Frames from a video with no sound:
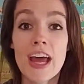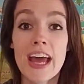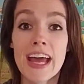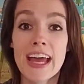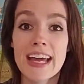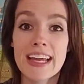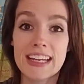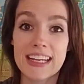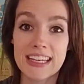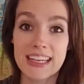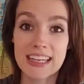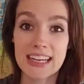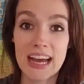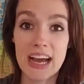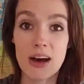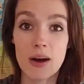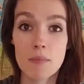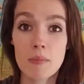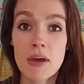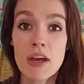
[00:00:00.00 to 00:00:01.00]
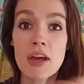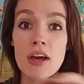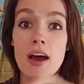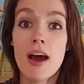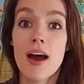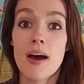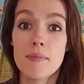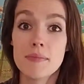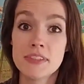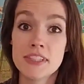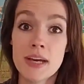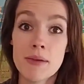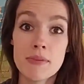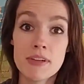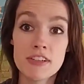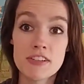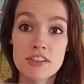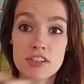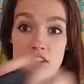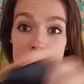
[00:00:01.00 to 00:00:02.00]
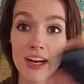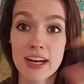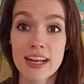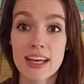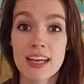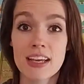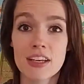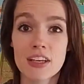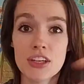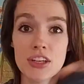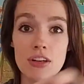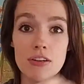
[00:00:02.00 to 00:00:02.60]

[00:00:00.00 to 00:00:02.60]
and it can help demonstrating,